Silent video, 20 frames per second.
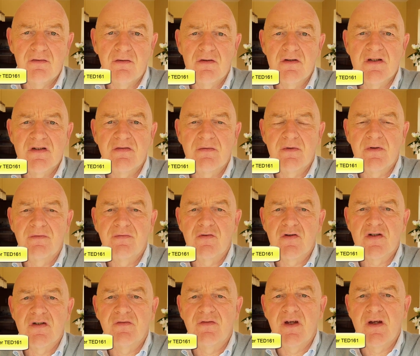runs from the
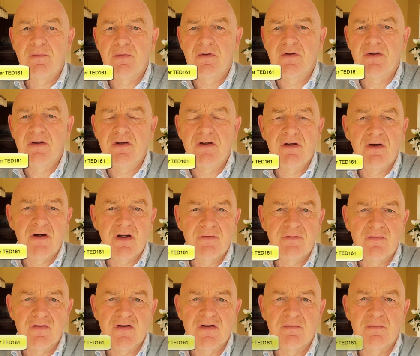1st of April to the
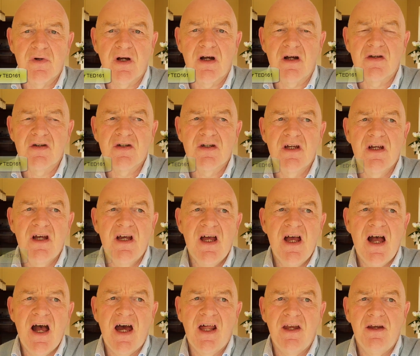31st of March.
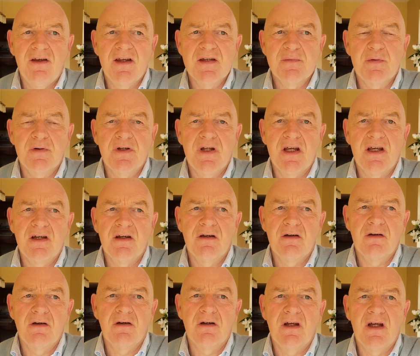And in this
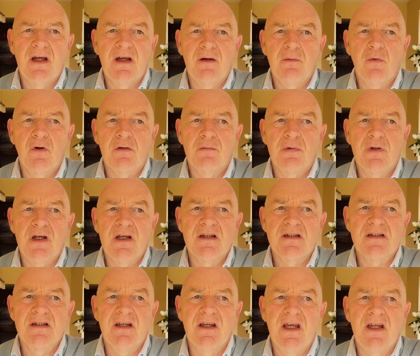particular
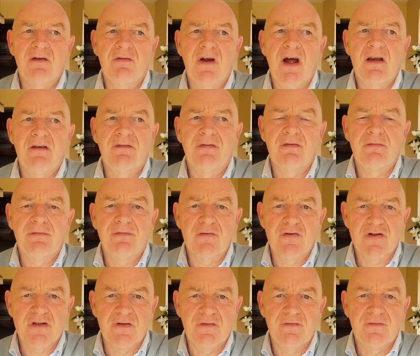workplace, it ran from
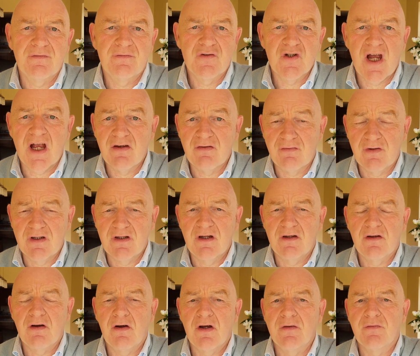1st of January to
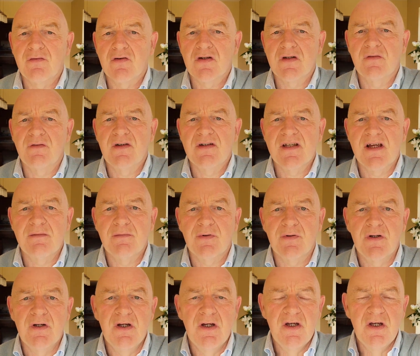31st of
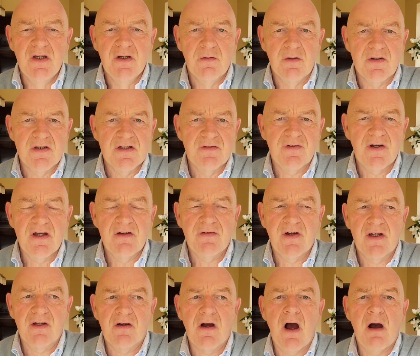December, which is a very,
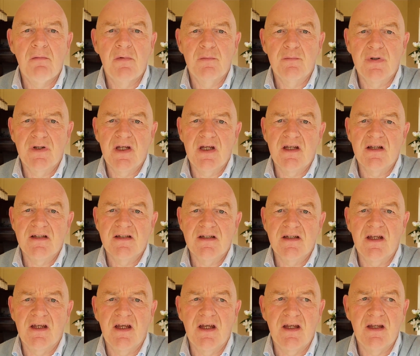very
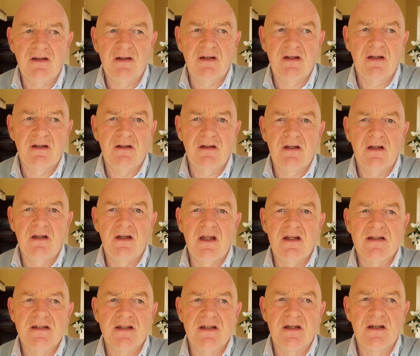commonplace
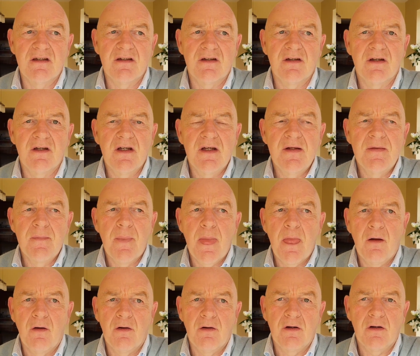incident
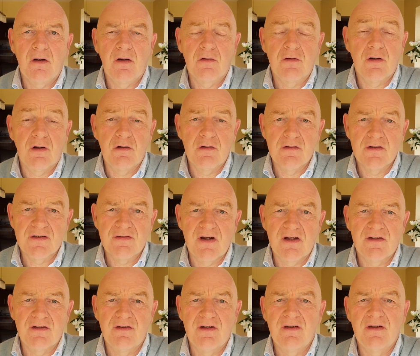or occurrence
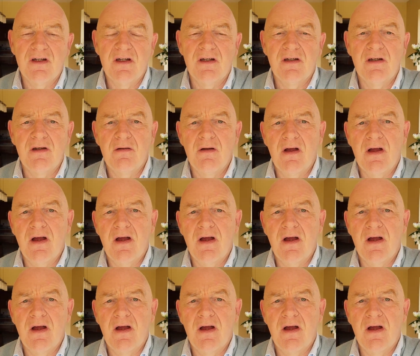rather in